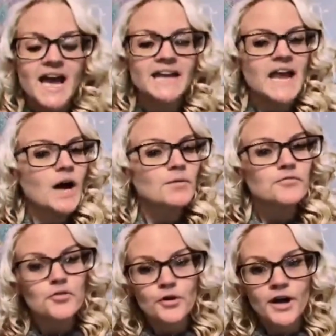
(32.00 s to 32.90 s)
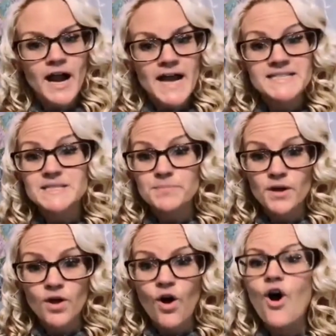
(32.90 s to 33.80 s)
Now, before I
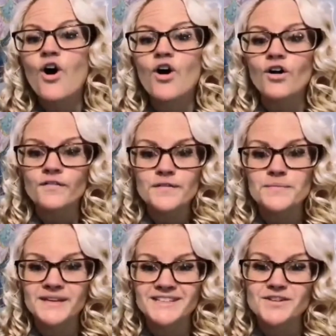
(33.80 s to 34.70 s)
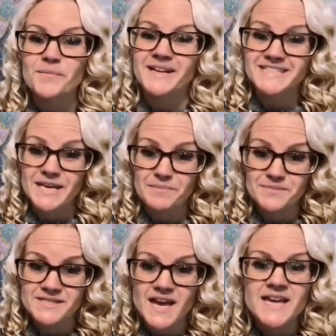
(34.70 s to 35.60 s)
spill all of the beans on my
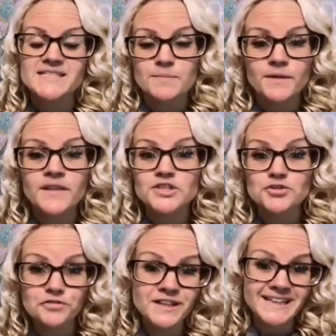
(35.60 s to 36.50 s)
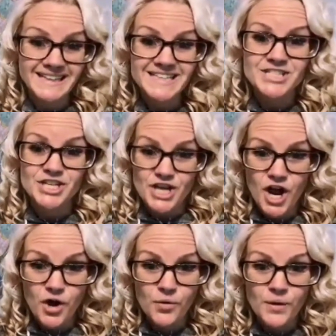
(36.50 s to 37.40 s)
tips, something that you really need to
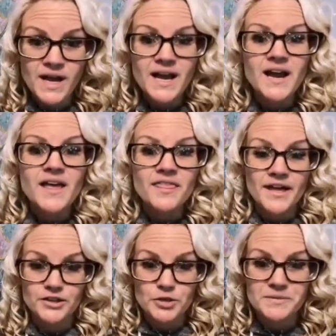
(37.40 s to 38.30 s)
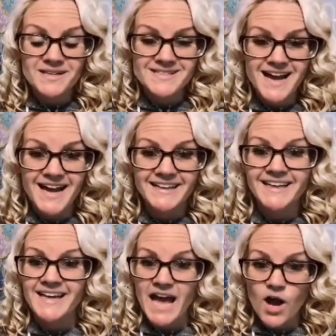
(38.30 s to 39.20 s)
know that human design
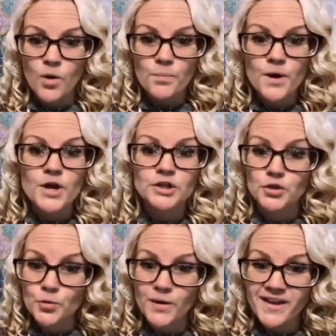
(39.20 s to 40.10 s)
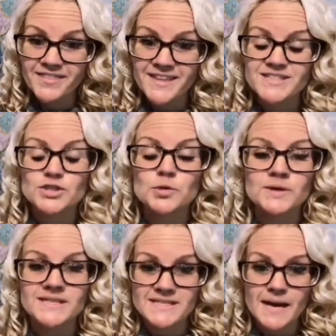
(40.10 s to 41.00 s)
can help you with is to
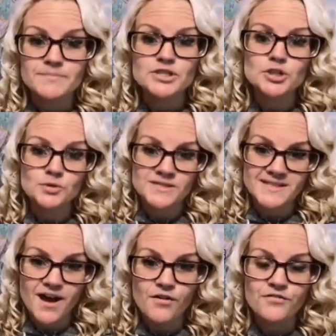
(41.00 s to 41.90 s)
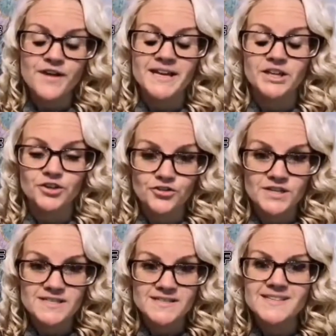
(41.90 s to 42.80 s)
accept yourself and
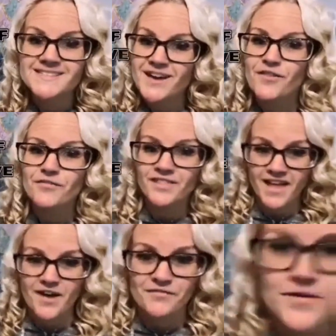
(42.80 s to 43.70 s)
increase self-love.